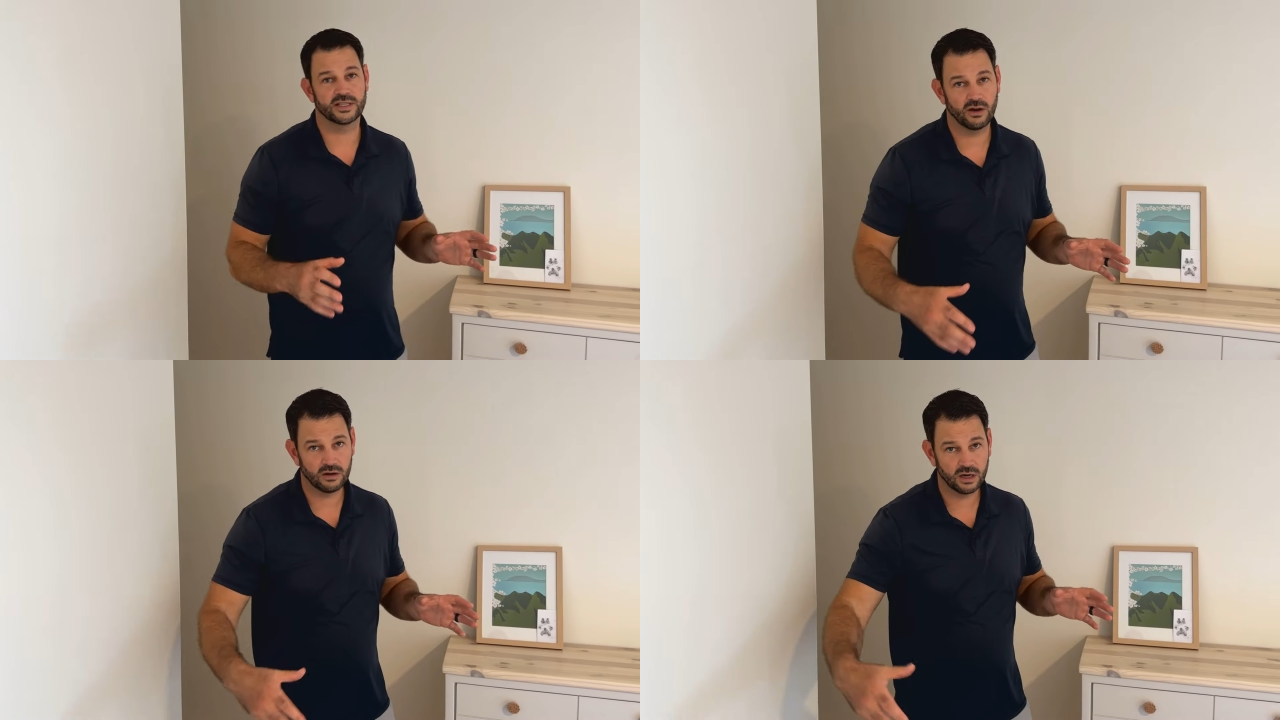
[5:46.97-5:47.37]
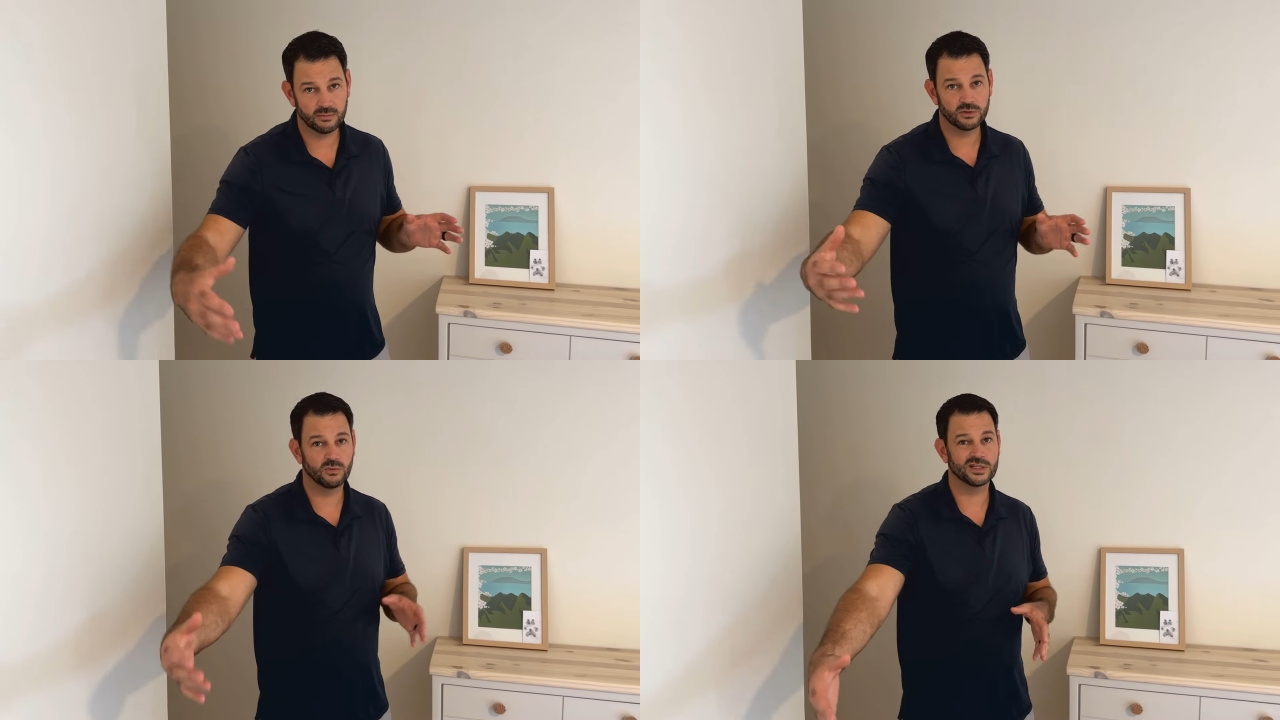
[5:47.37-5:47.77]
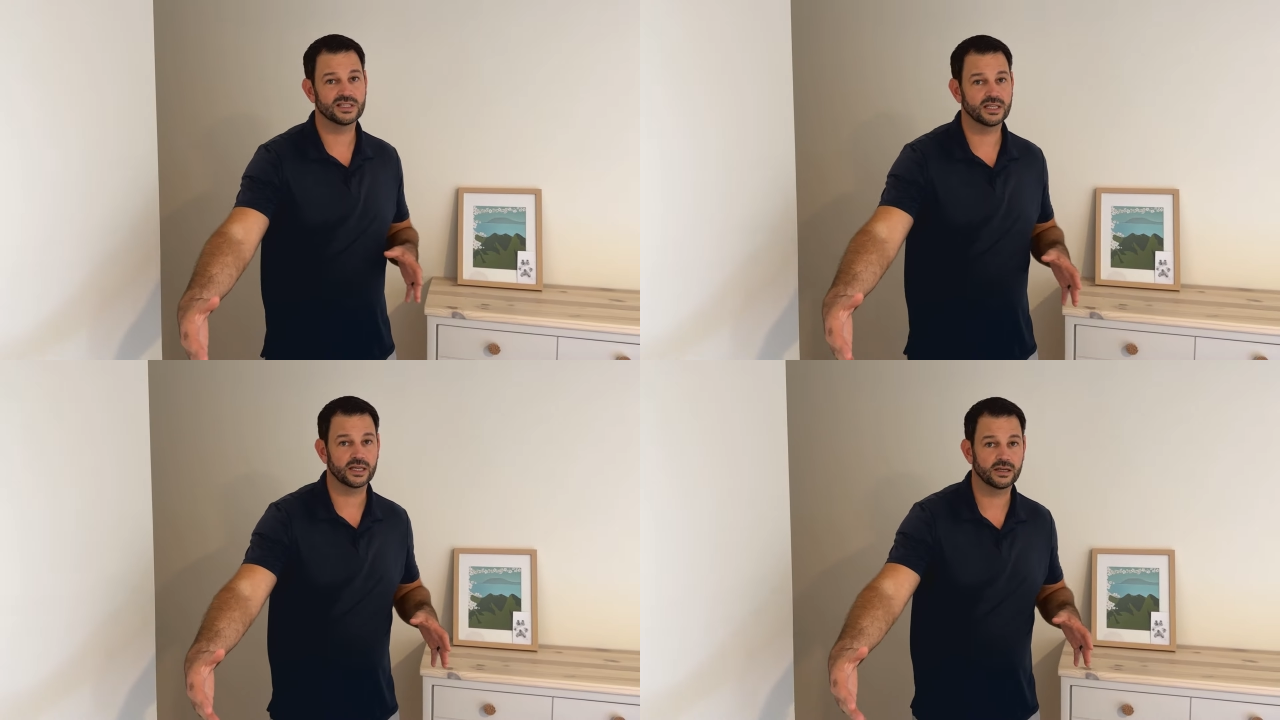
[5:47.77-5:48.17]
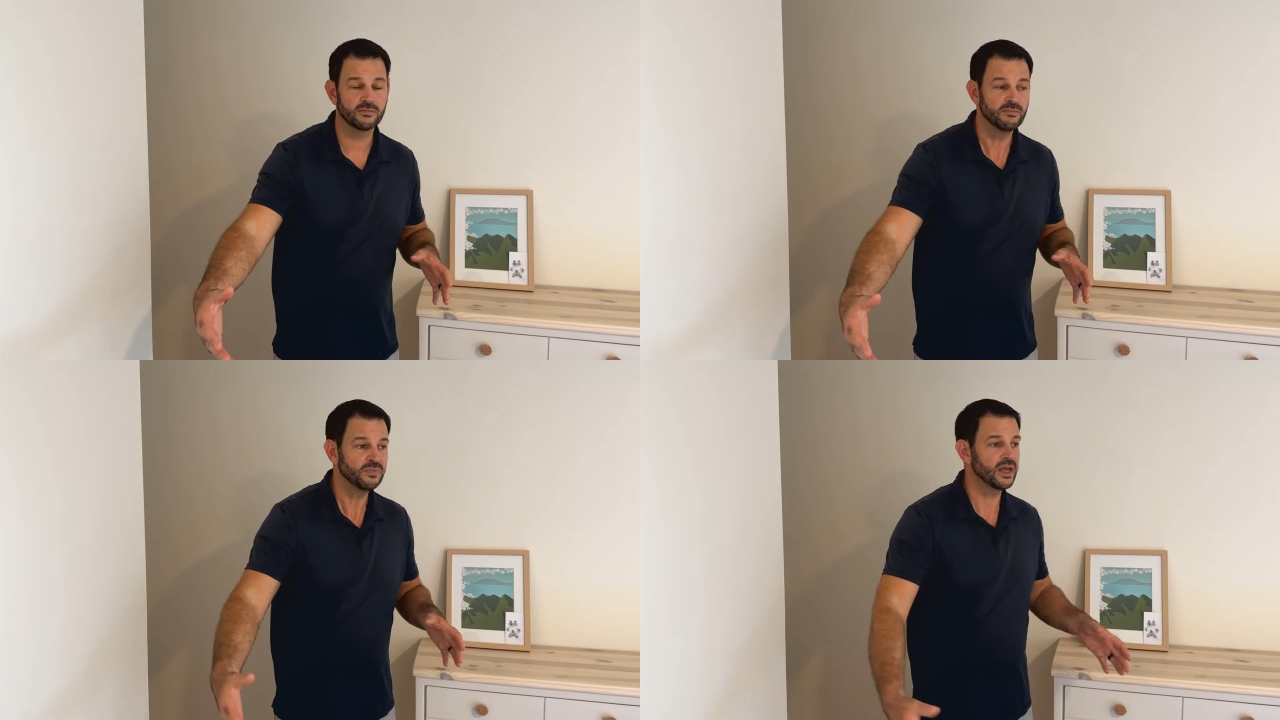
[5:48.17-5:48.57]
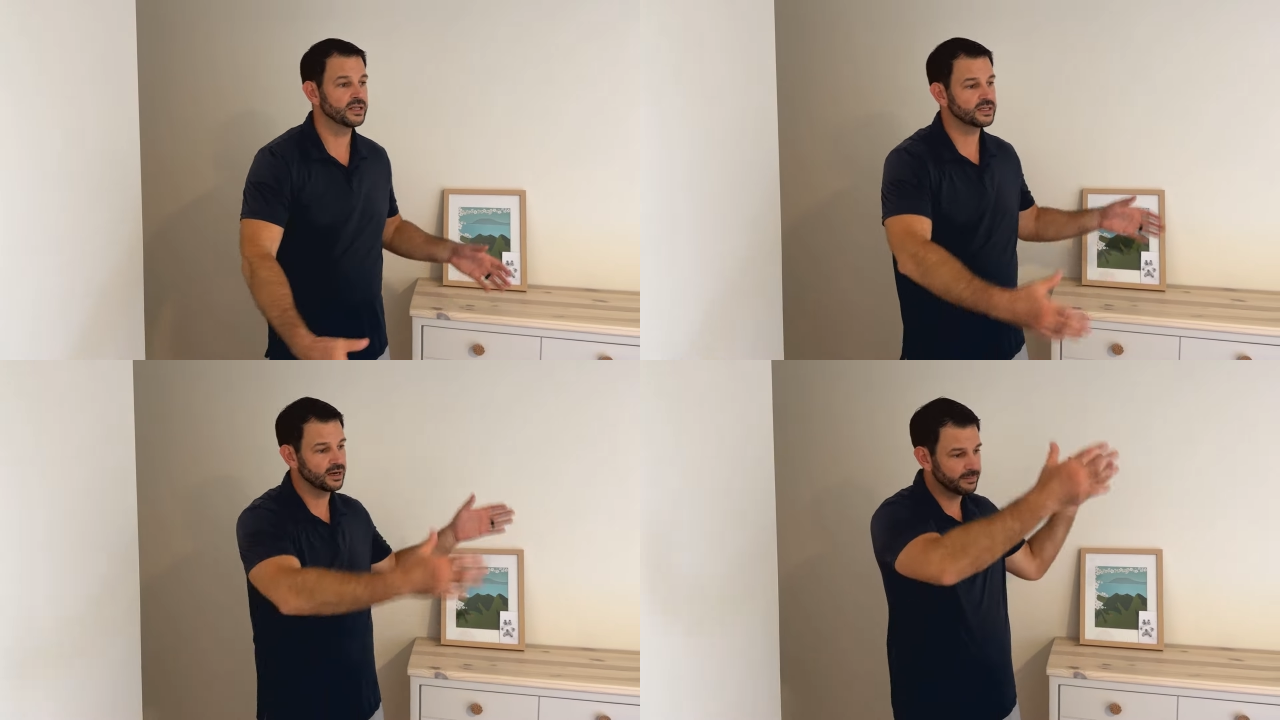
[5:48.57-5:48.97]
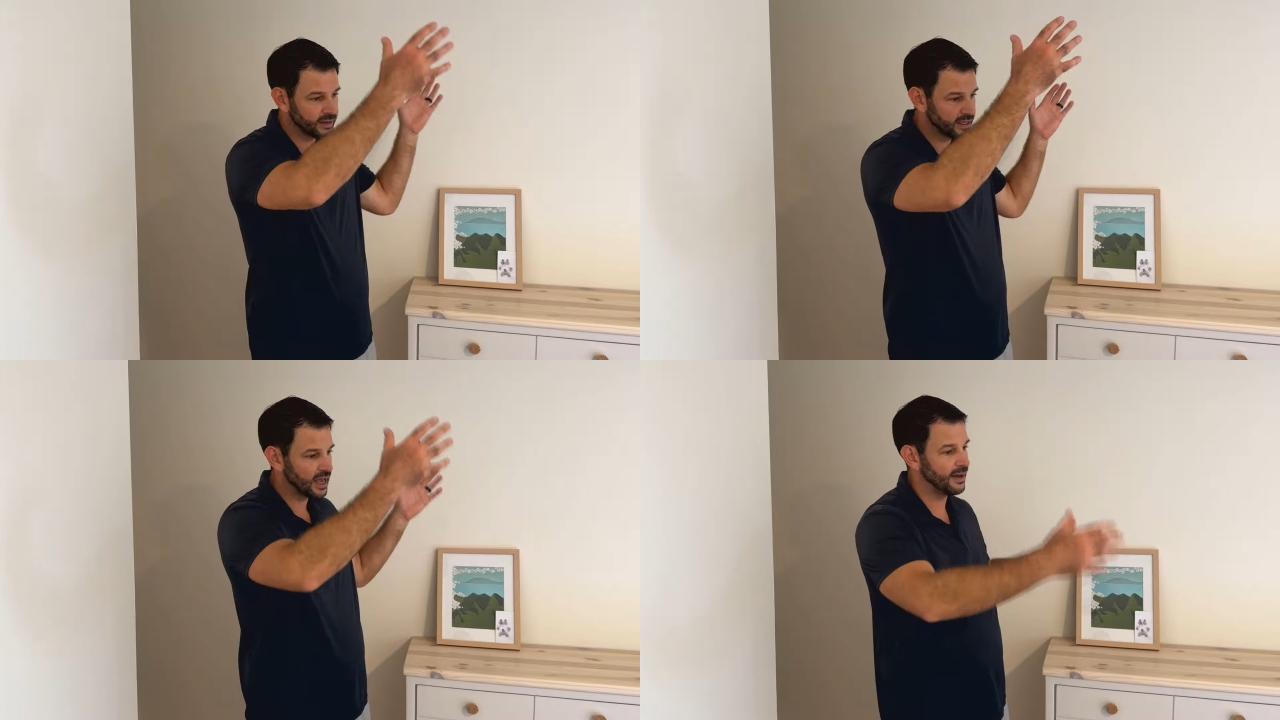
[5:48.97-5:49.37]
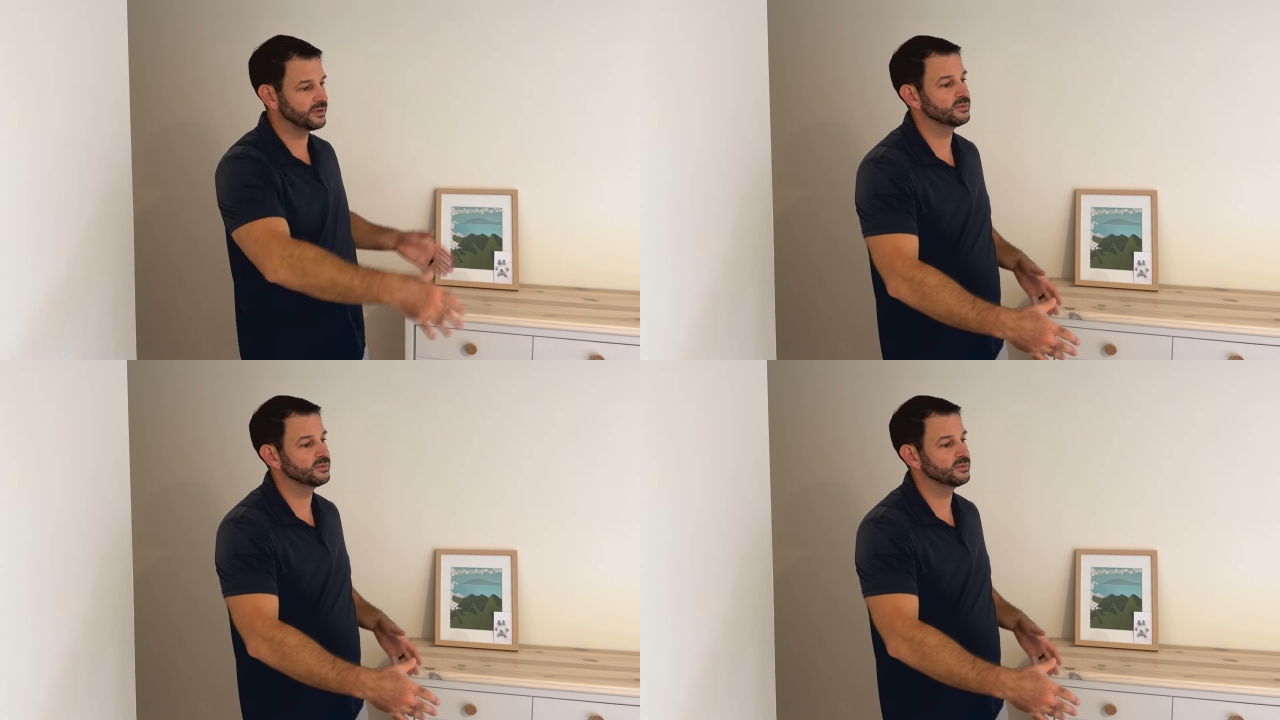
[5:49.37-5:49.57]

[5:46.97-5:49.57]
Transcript: They all come with one sink and it's got a big cabinet,